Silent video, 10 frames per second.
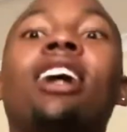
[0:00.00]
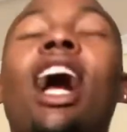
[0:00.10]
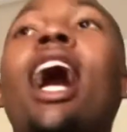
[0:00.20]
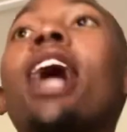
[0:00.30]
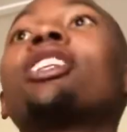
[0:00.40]

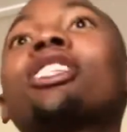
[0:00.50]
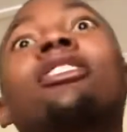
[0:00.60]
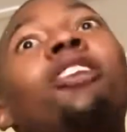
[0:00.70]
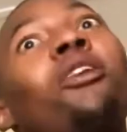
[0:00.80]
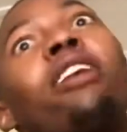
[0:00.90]
I just
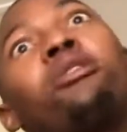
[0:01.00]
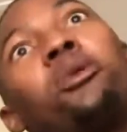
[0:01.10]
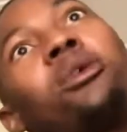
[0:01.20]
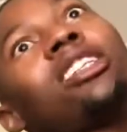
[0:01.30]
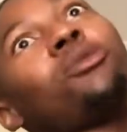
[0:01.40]
know
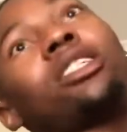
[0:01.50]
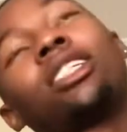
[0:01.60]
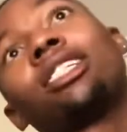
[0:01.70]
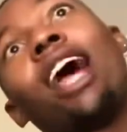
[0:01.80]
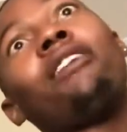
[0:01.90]
everyone was
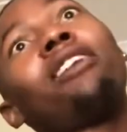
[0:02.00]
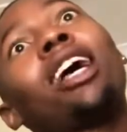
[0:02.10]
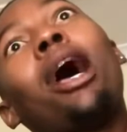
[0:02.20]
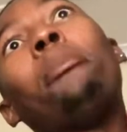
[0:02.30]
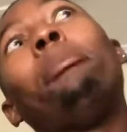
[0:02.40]
just having
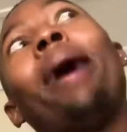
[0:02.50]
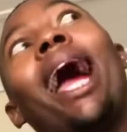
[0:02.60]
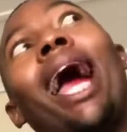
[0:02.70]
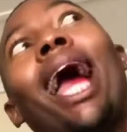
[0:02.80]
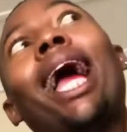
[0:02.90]
a
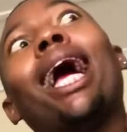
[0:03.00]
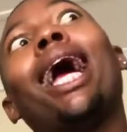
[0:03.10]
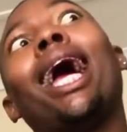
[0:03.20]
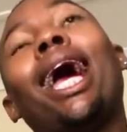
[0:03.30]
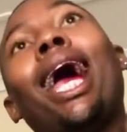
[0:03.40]

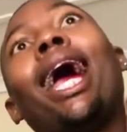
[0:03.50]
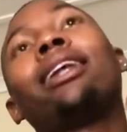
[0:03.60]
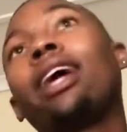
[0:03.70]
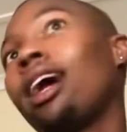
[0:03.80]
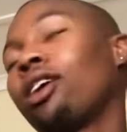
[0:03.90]
bad
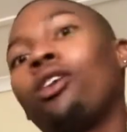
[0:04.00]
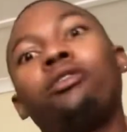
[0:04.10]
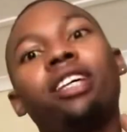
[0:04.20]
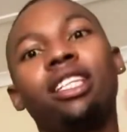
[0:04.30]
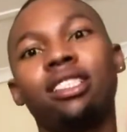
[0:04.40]
hangover
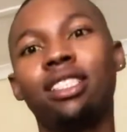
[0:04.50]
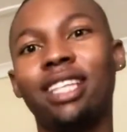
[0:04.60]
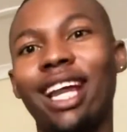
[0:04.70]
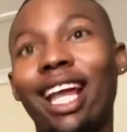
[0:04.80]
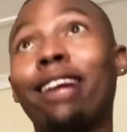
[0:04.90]
yesterday,
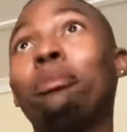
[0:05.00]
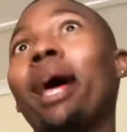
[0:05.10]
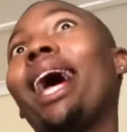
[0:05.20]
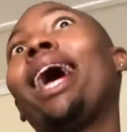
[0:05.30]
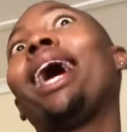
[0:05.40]
like
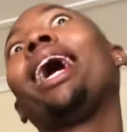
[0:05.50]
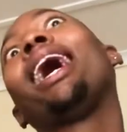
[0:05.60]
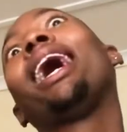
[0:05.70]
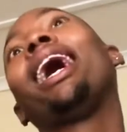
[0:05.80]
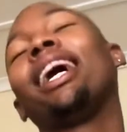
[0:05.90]

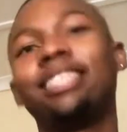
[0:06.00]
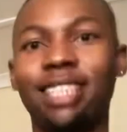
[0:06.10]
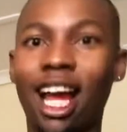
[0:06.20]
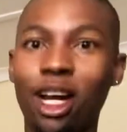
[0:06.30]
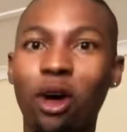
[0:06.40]
bad
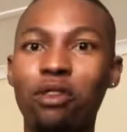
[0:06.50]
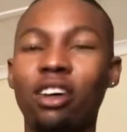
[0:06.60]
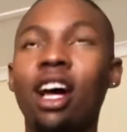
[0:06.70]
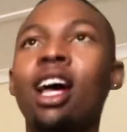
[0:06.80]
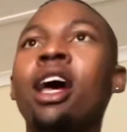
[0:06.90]

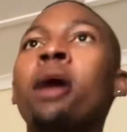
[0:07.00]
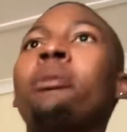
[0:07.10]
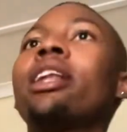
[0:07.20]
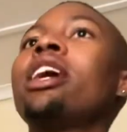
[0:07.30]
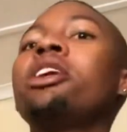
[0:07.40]
hangover.
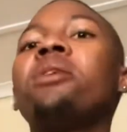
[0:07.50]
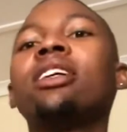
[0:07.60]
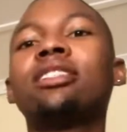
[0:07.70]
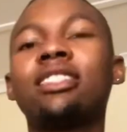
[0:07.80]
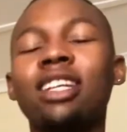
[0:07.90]
But
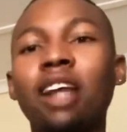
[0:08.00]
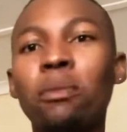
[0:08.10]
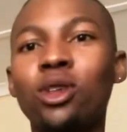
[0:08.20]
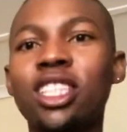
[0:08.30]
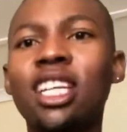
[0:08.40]
anyways, since
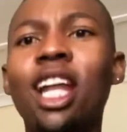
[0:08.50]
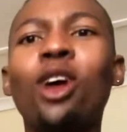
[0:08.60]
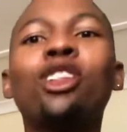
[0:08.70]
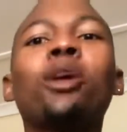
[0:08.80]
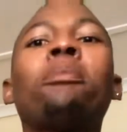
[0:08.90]
I'm
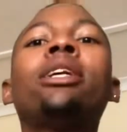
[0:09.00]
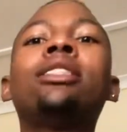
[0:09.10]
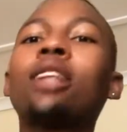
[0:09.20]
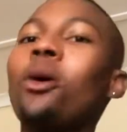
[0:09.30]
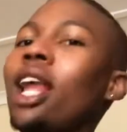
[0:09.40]
alone, please
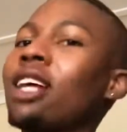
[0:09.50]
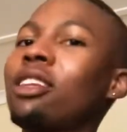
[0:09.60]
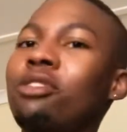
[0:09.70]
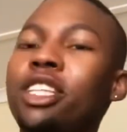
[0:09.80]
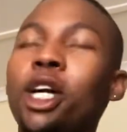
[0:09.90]
go like the
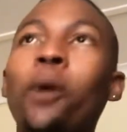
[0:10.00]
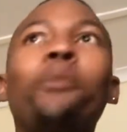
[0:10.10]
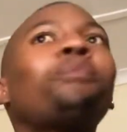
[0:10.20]
video.